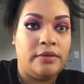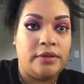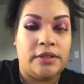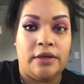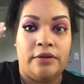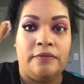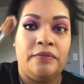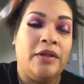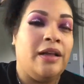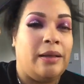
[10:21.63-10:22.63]
So
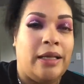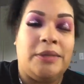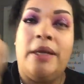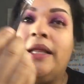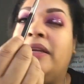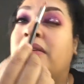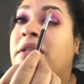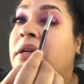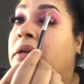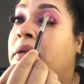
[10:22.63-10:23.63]
that's So I like
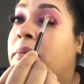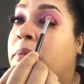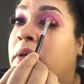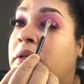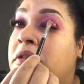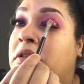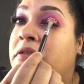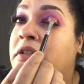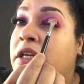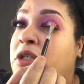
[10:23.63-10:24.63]
using it, and it brings
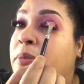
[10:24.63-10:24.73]
different texture.